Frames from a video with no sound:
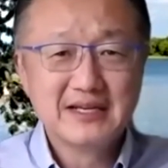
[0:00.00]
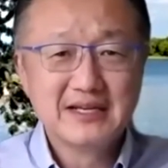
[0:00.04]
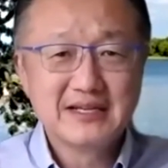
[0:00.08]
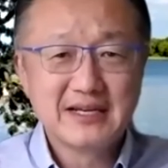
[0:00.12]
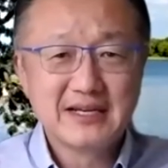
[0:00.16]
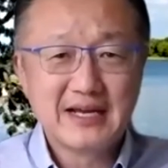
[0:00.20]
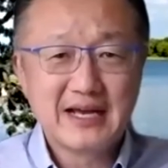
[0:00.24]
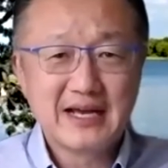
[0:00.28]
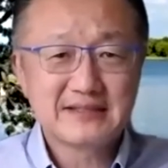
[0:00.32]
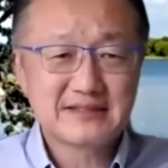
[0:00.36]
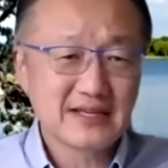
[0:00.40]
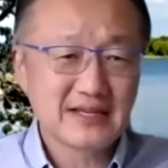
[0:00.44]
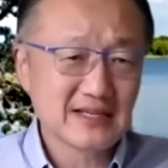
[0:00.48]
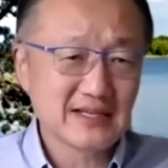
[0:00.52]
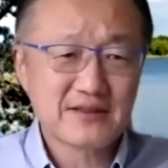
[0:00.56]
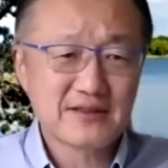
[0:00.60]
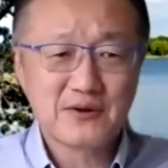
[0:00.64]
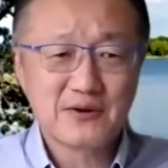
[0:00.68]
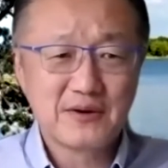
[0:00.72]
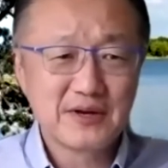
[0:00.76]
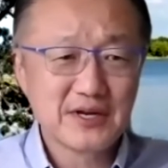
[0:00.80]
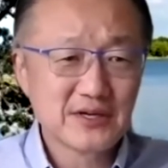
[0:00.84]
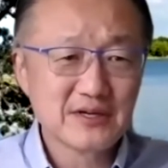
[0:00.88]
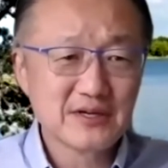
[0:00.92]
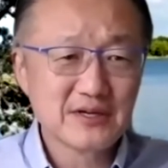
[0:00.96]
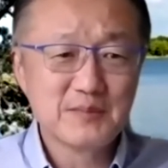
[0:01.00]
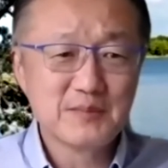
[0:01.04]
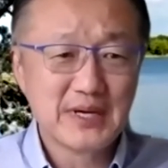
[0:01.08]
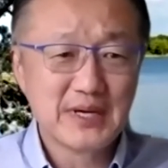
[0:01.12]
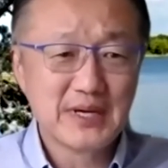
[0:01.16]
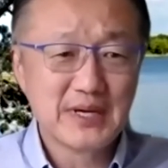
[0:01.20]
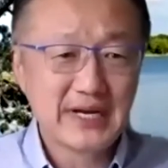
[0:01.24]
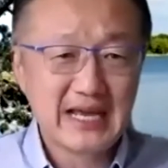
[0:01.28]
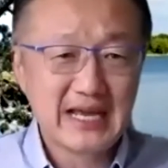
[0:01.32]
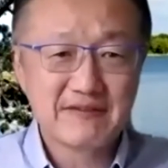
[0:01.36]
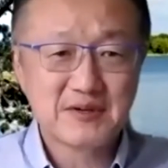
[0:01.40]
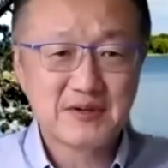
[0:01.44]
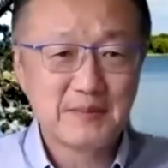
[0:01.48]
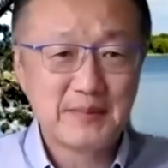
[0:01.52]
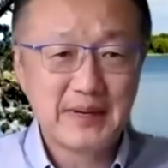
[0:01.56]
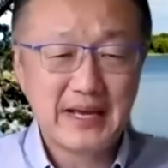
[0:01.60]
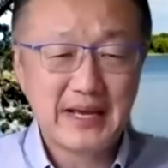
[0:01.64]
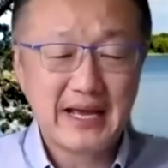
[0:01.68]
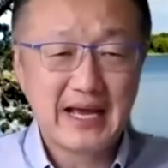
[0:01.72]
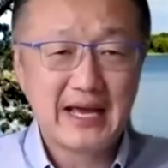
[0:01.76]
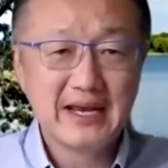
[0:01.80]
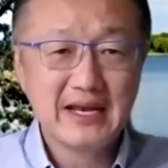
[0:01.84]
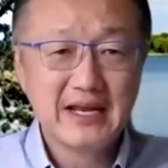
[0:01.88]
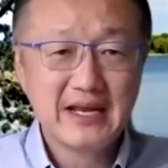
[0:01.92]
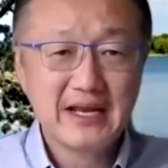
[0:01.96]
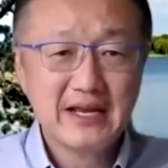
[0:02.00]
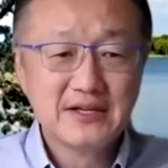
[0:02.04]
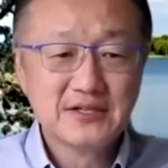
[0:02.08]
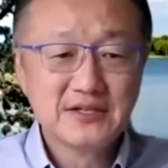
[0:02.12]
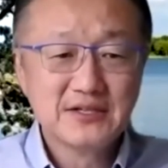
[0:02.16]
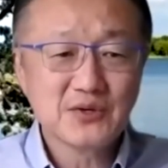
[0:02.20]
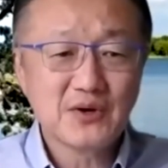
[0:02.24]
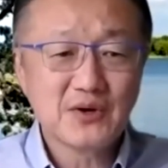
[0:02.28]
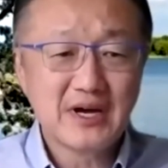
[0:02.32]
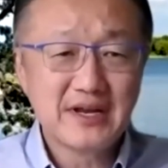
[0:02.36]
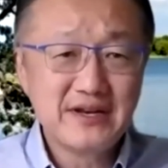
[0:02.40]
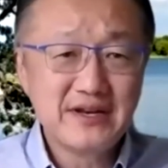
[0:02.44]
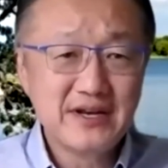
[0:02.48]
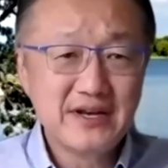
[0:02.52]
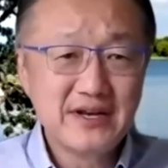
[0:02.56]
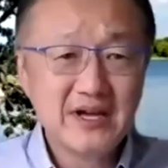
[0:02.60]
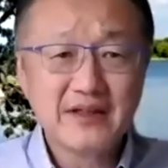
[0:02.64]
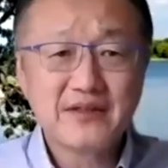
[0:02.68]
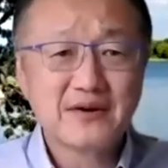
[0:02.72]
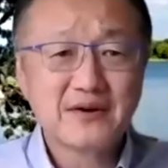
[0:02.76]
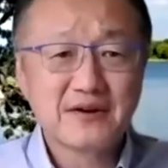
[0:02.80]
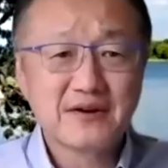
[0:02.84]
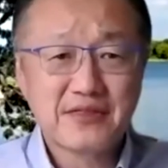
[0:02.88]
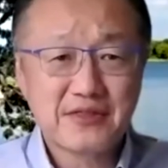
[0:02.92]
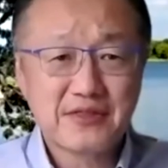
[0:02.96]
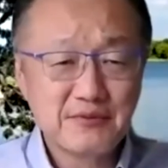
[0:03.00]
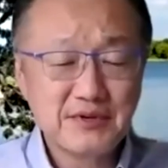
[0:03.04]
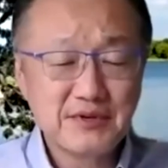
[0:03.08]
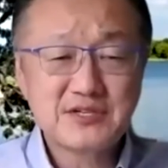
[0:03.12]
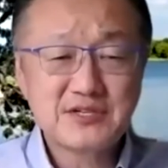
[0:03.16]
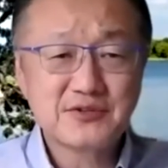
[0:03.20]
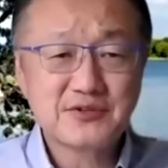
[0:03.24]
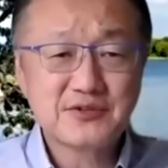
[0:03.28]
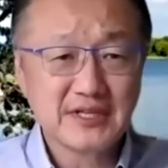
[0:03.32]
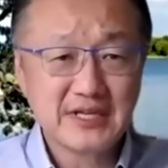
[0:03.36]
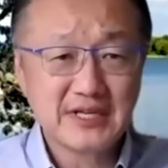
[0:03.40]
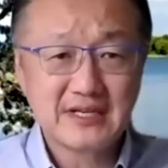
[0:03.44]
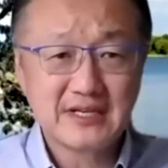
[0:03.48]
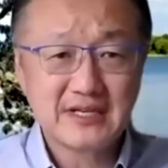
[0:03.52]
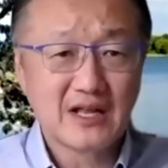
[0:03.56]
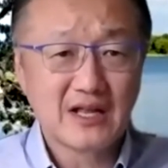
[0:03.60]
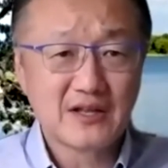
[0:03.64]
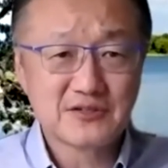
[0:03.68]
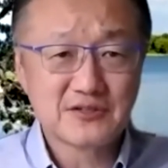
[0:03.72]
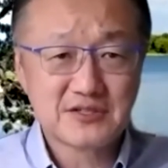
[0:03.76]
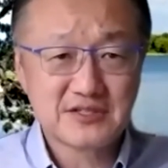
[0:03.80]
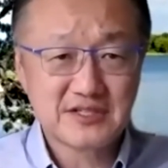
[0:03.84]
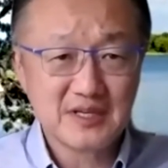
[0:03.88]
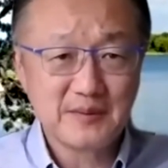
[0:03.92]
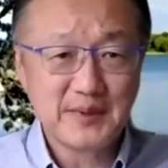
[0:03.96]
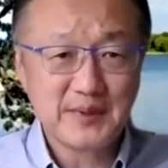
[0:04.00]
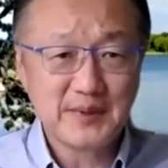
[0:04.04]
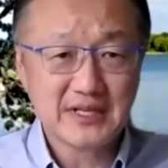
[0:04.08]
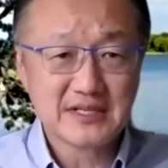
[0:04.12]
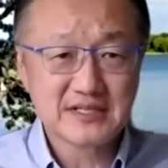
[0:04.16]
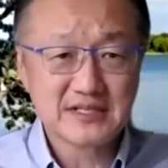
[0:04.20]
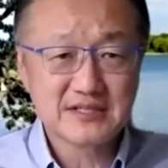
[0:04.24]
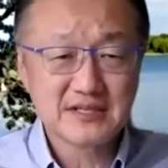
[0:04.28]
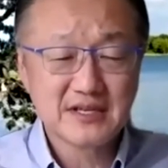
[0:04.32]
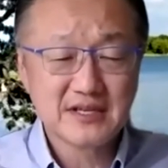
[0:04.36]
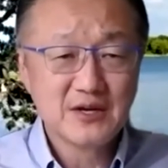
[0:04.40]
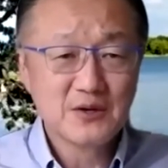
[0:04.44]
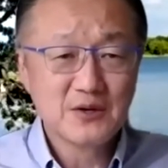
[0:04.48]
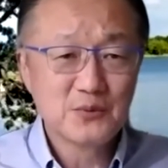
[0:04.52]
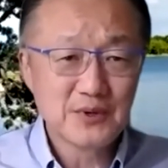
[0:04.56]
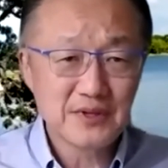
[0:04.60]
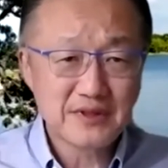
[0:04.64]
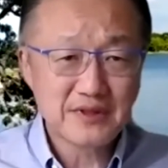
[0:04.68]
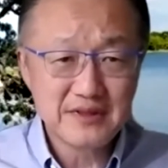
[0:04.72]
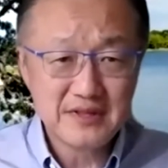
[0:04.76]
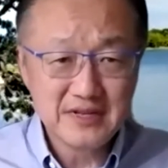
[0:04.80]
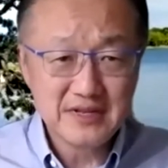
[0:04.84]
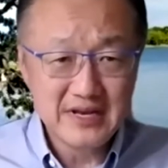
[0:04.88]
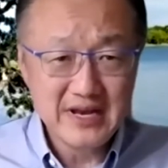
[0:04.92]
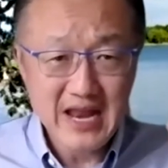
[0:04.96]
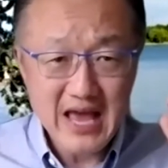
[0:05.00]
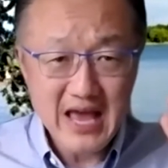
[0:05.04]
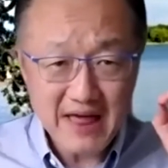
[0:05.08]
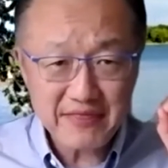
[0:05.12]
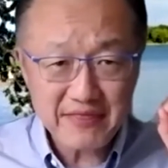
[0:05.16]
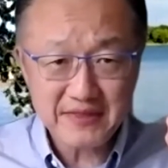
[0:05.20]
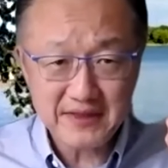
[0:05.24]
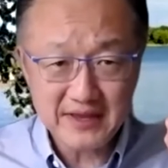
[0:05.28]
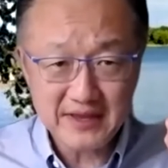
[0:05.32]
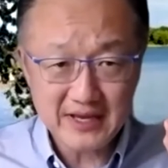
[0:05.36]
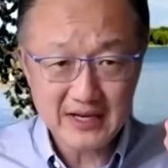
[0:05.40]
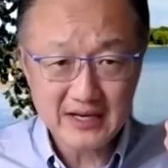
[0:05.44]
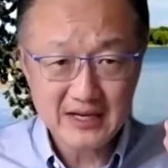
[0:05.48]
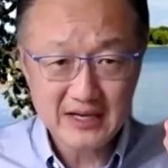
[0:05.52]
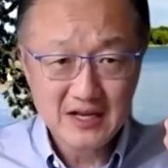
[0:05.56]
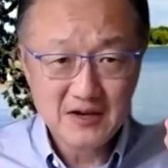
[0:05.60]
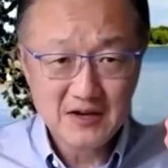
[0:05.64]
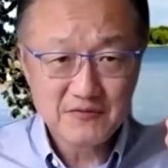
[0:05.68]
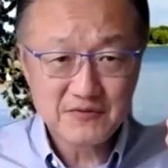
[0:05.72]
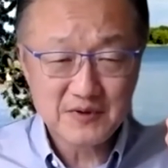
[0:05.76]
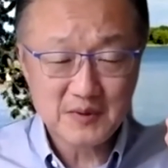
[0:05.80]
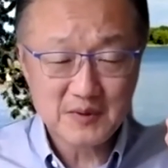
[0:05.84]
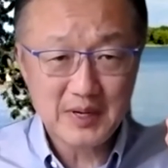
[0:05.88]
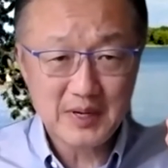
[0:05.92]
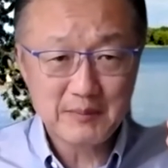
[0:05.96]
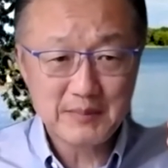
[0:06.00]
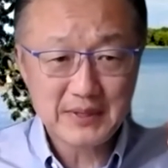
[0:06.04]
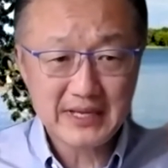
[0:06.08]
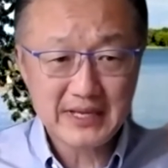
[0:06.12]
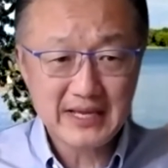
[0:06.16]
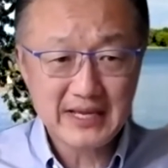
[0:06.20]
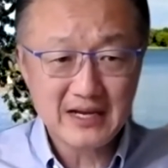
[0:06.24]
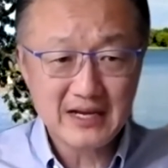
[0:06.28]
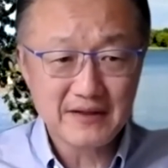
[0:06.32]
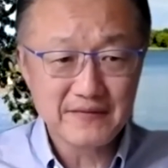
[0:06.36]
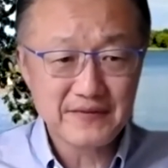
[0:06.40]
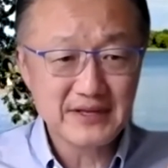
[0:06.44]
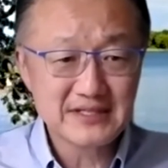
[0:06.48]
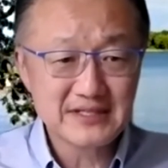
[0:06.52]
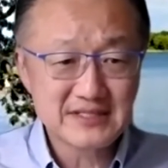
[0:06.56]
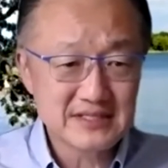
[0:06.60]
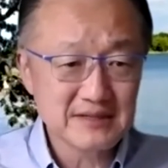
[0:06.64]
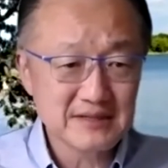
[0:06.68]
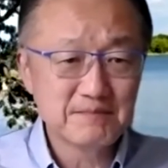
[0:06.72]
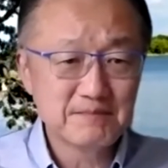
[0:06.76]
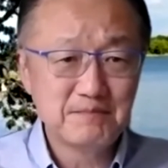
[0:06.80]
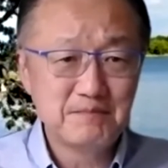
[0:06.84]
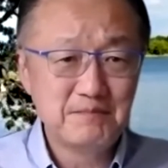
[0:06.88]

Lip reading: That's like throwing good money after bad. So another $3 trillion stimulus with nothing for public health is the